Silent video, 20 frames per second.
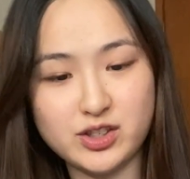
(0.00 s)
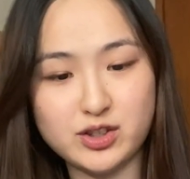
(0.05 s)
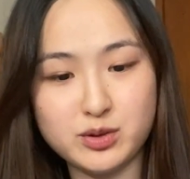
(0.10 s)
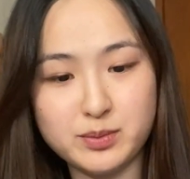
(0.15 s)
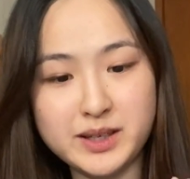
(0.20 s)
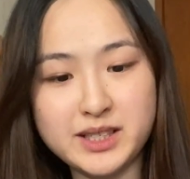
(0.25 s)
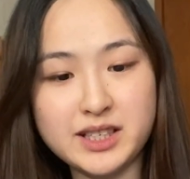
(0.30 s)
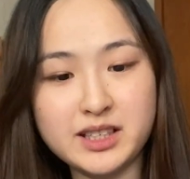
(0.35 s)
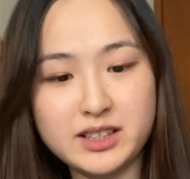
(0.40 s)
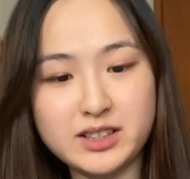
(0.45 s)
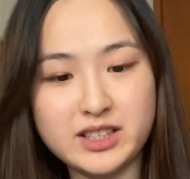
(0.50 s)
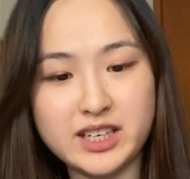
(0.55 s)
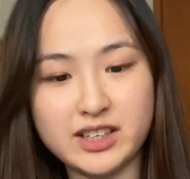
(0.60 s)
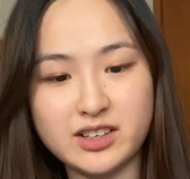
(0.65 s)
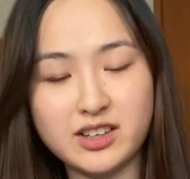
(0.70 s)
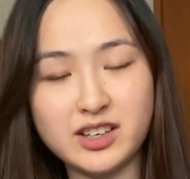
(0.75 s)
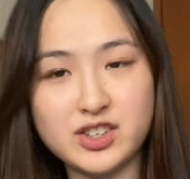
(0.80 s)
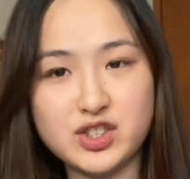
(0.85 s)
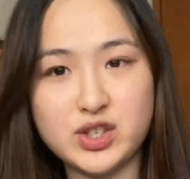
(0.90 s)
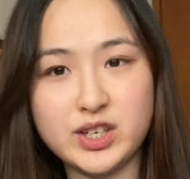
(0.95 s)
So basically
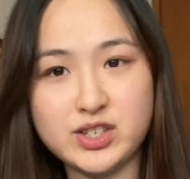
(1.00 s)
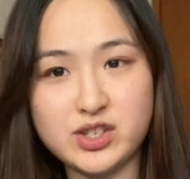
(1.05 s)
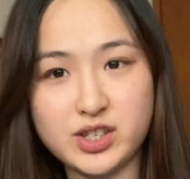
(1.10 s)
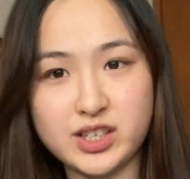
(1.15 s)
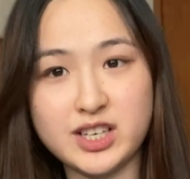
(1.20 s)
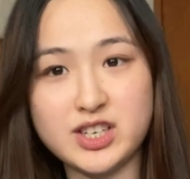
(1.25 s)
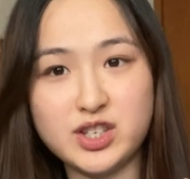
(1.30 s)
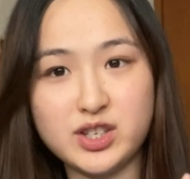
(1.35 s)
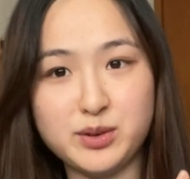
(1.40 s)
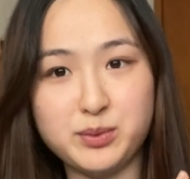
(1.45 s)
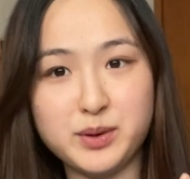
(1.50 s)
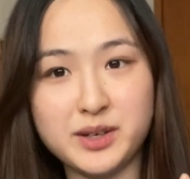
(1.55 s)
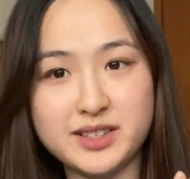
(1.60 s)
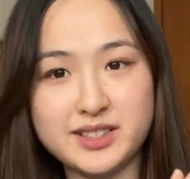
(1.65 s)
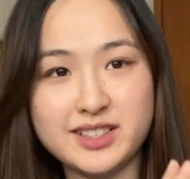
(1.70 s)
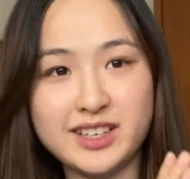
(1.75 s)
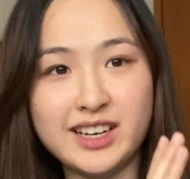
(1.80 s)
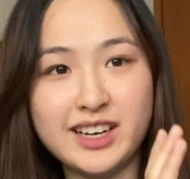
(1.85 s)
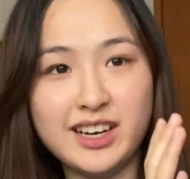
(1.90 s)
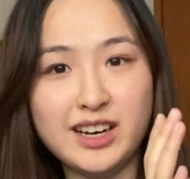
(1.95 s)
technology education
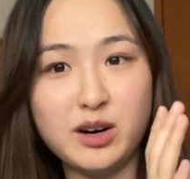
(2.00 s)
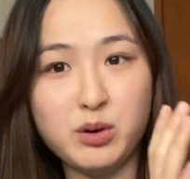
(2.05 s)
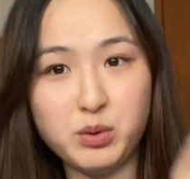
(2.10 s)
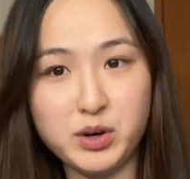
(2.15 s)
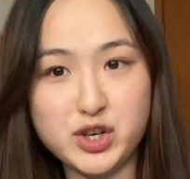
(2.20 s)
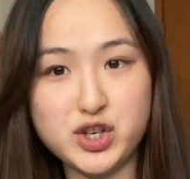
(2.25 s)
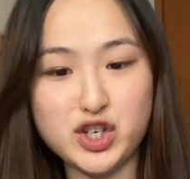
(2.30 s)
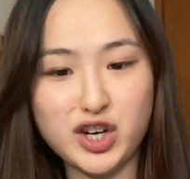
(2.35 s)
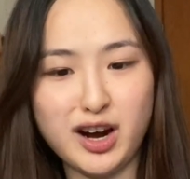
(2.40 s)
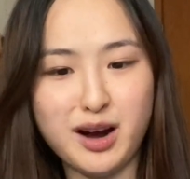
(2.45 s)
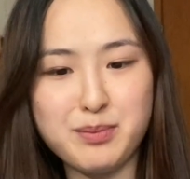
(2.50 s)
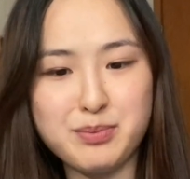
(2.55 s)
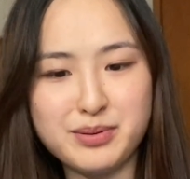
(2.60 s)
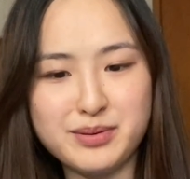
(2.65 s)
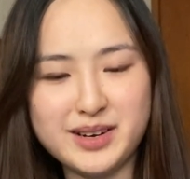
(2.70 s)
was woodshop.